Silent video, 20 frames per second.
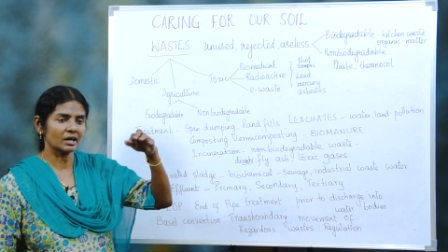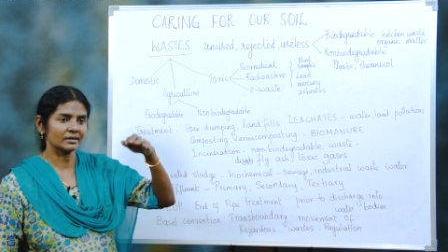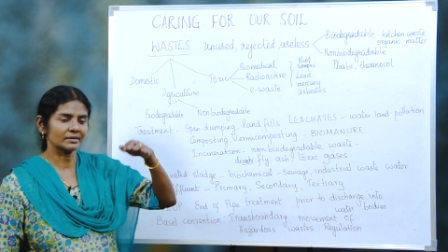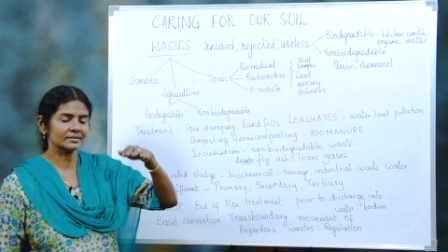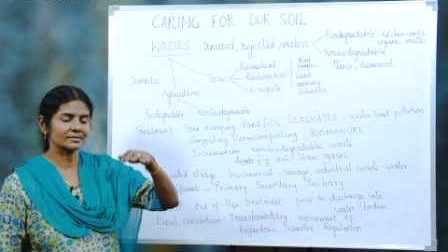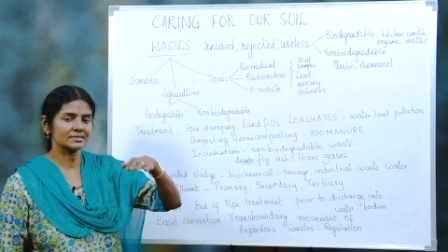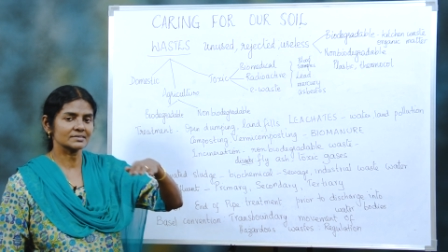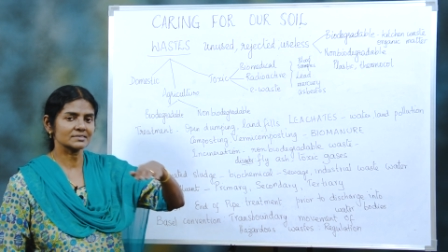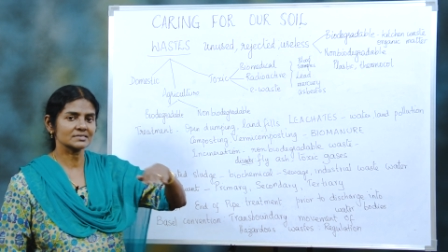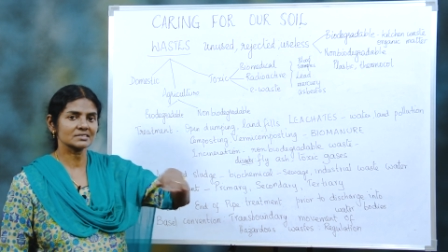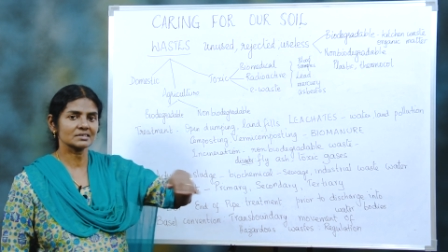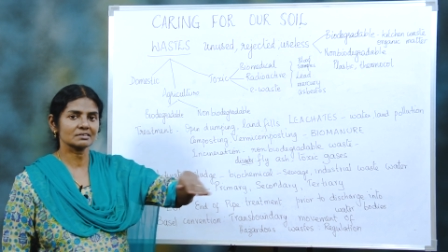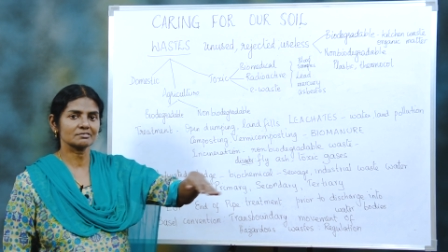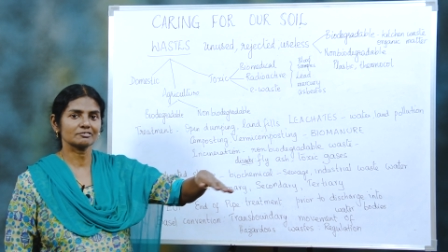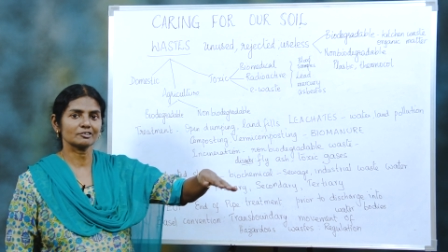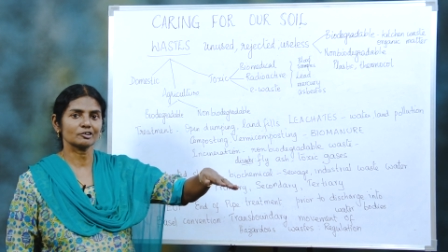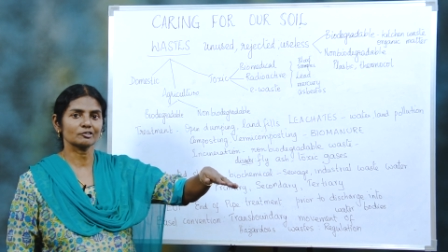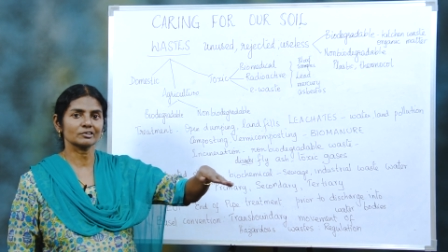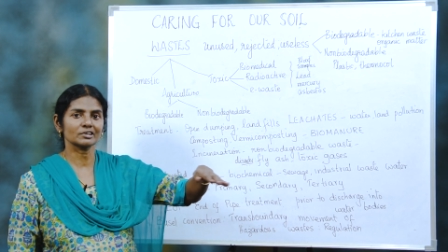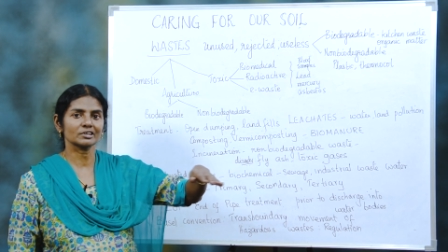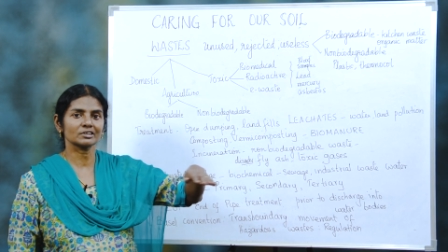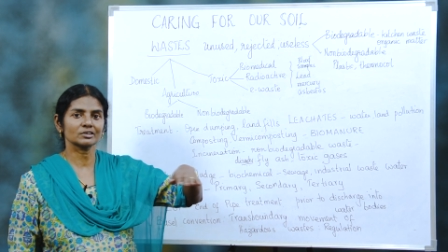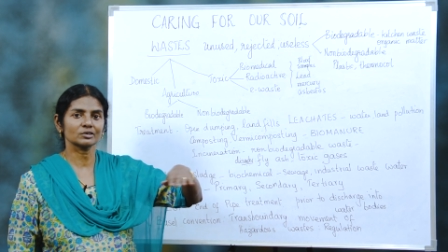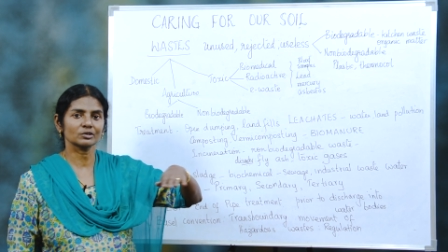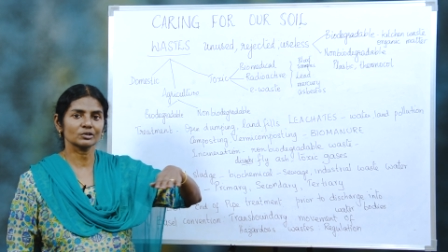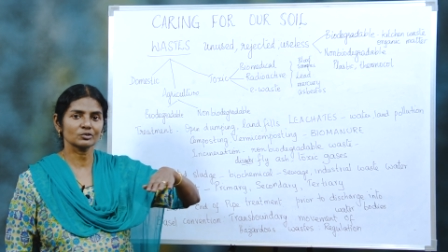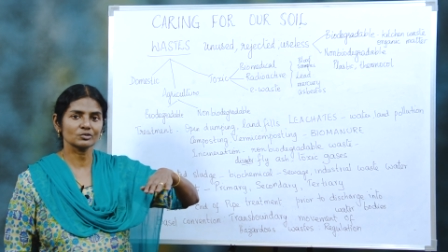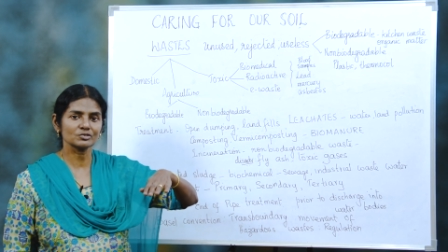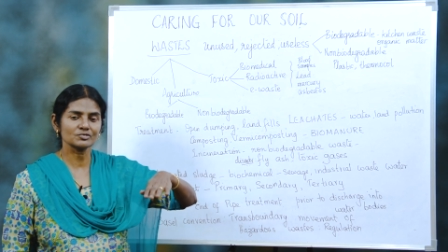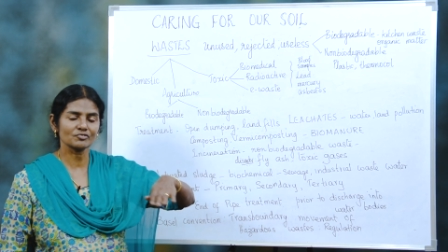and it is still found in
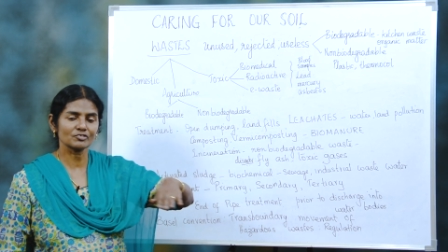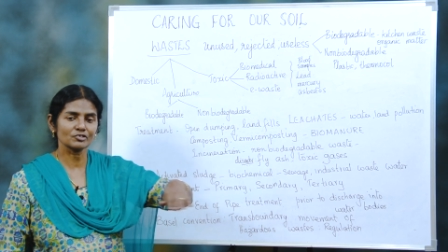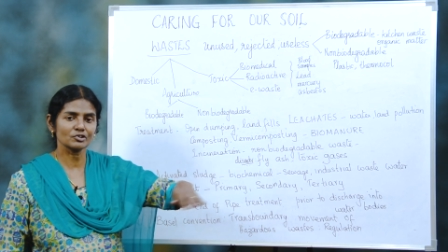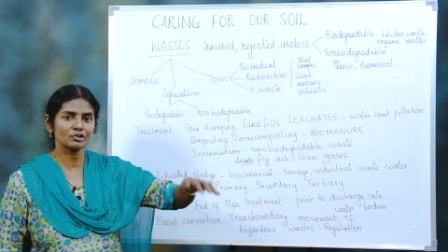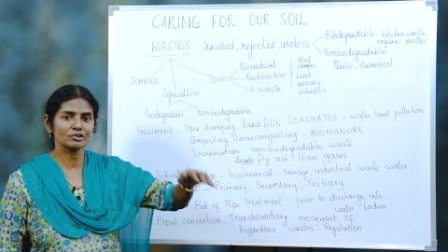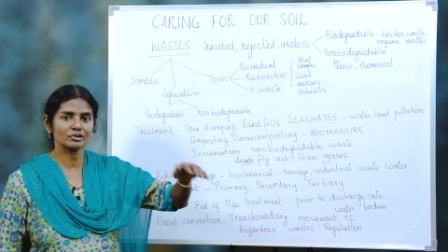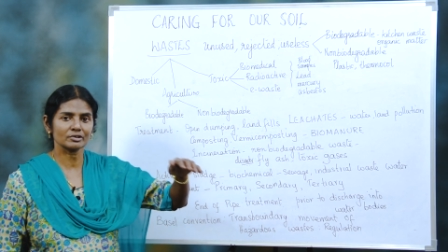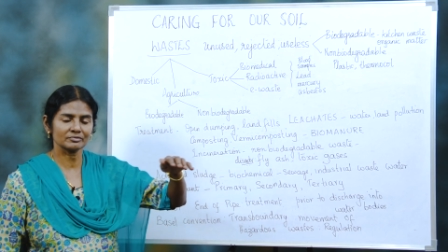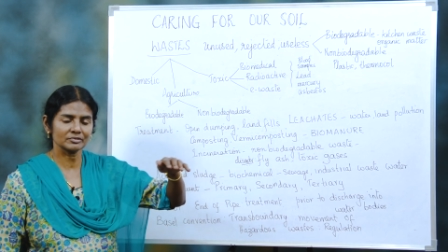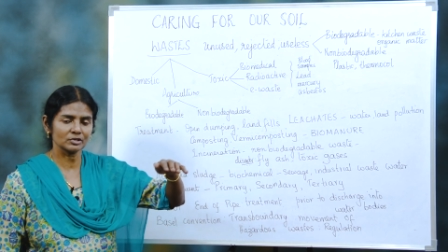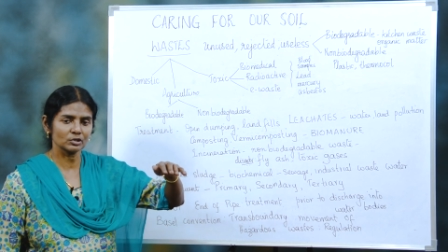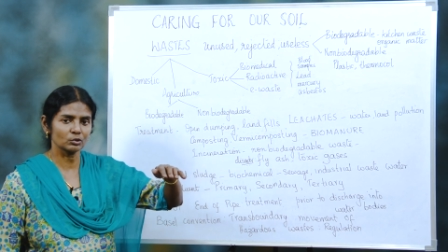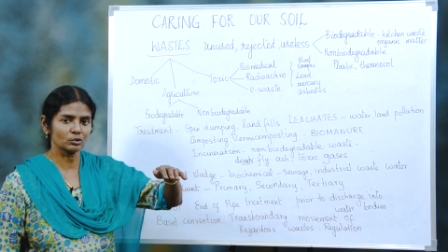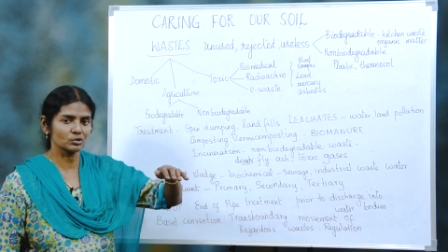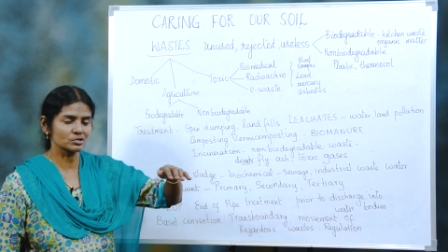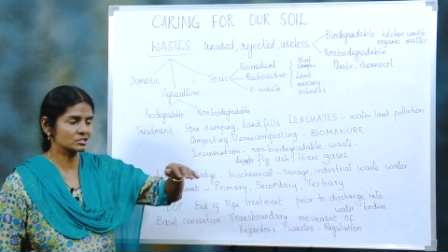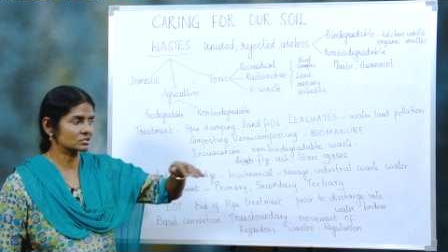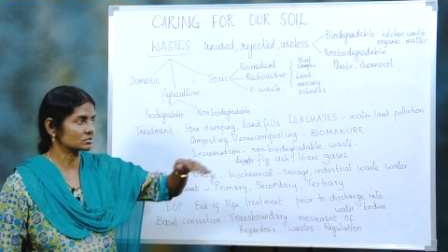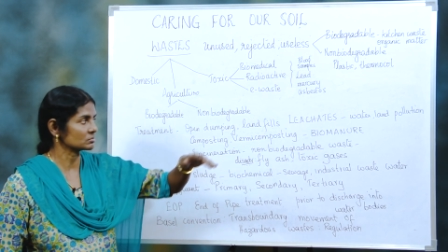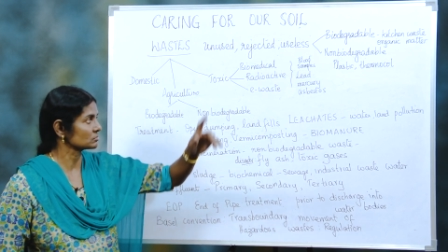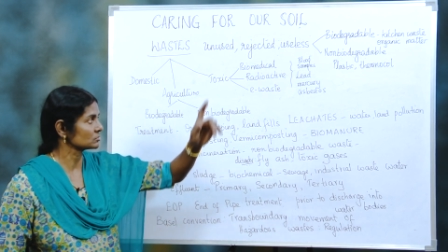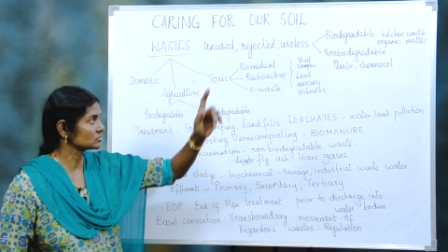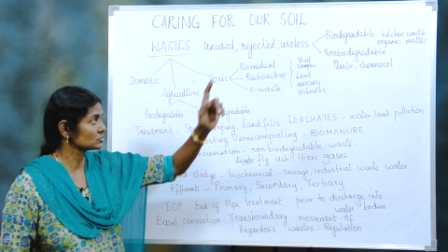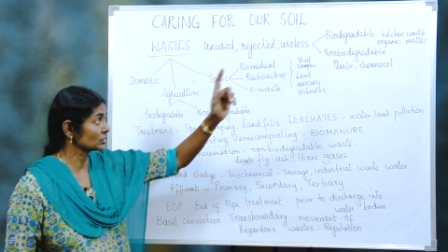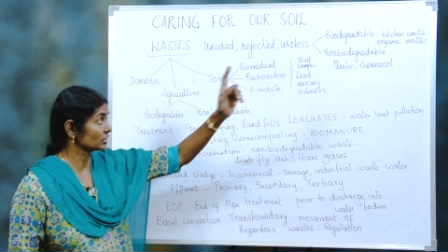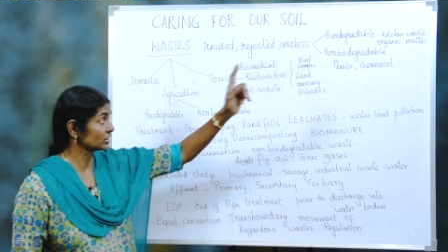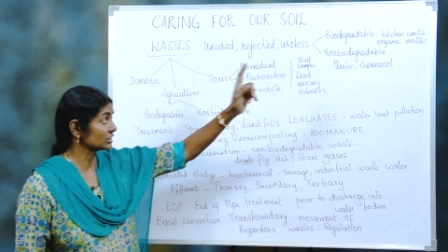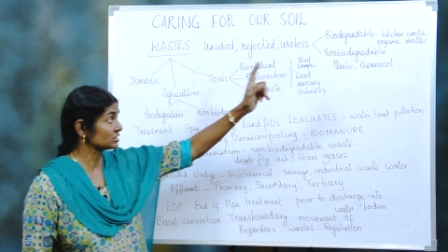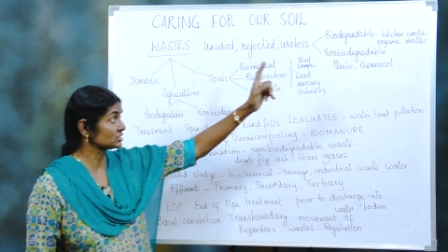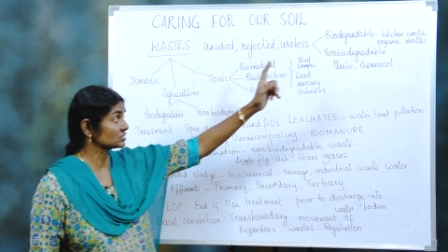the floor of the ocean.
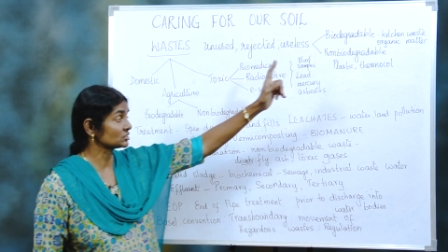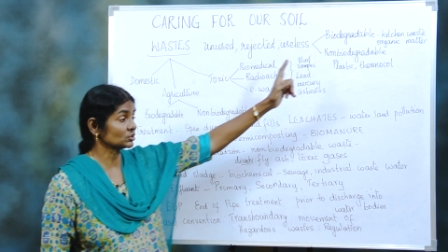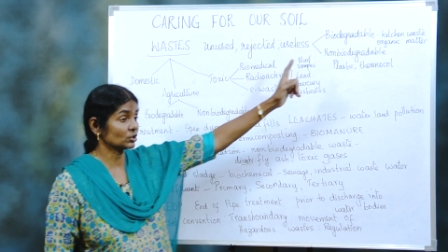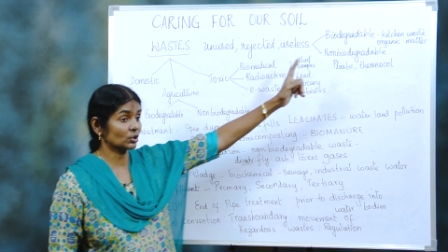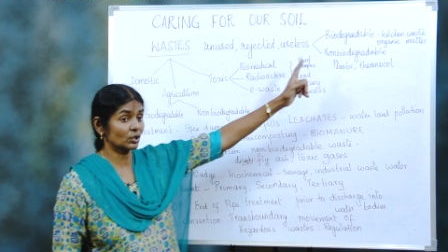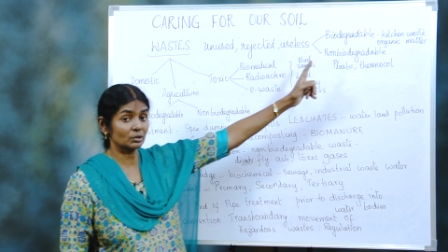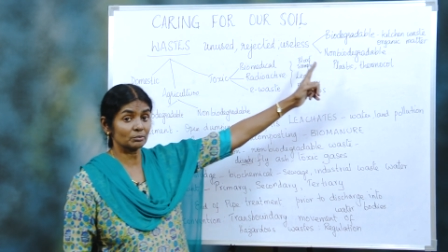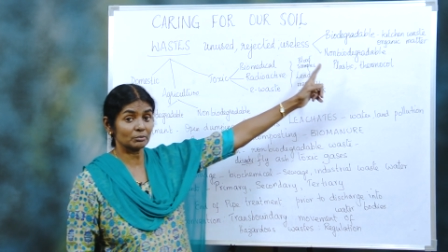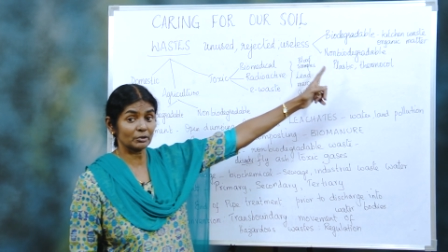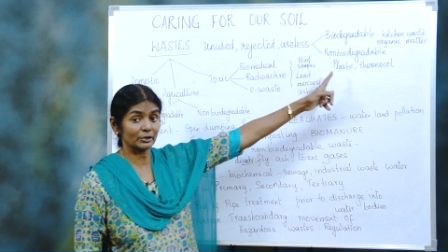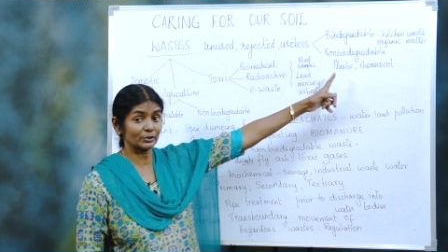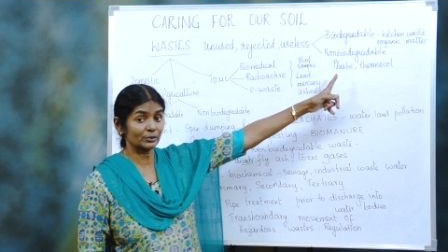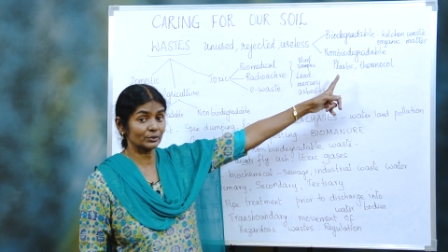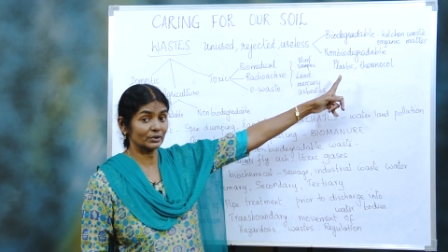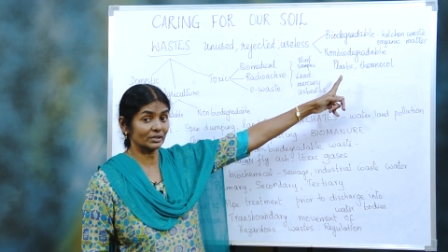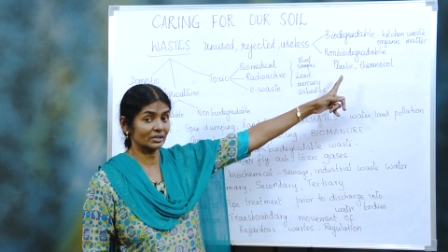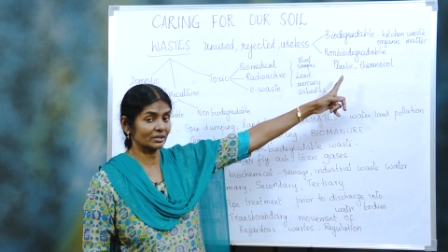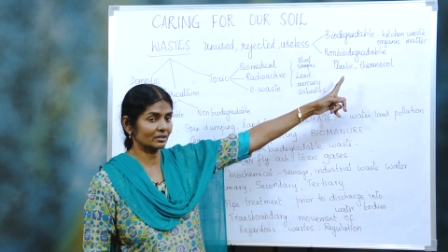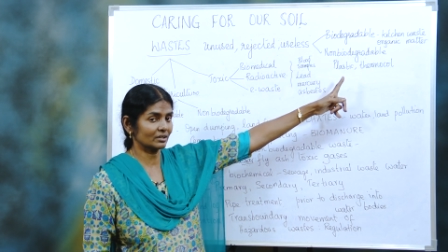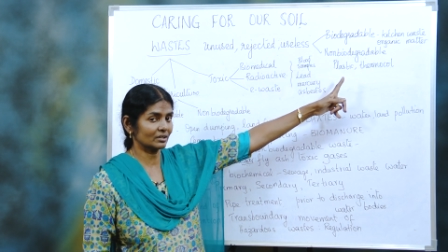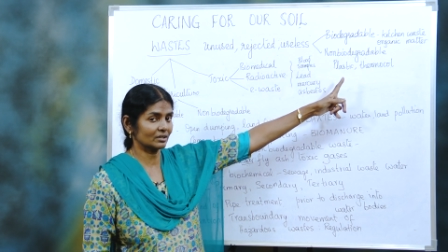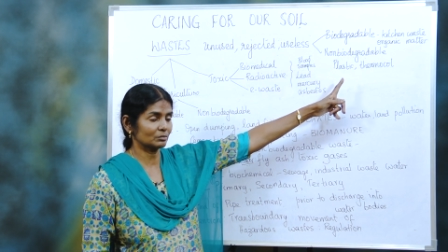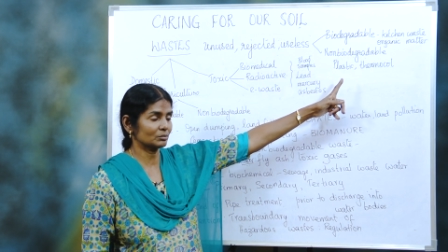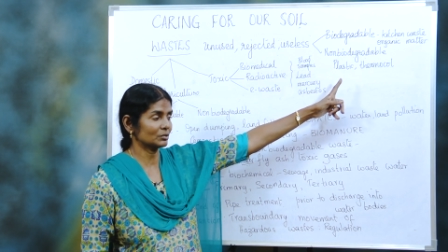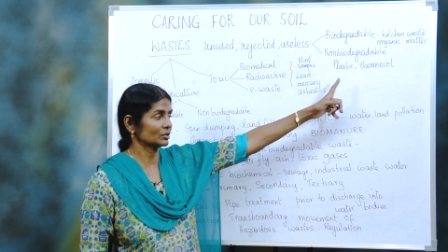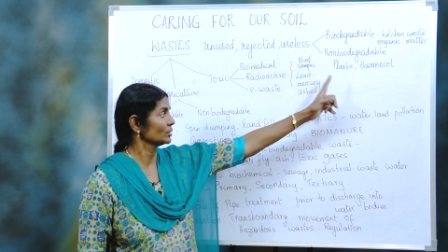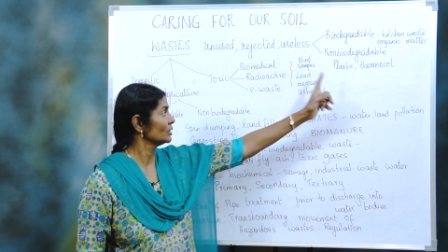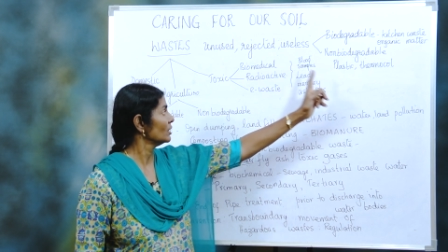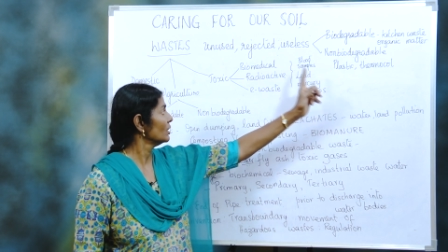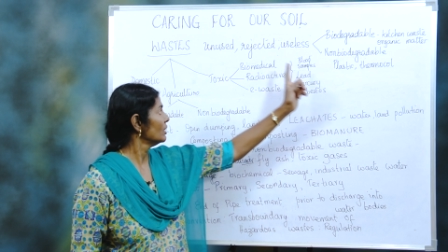So it is
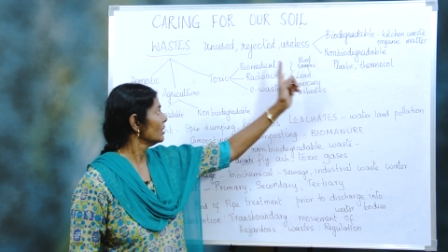non-biodegradable.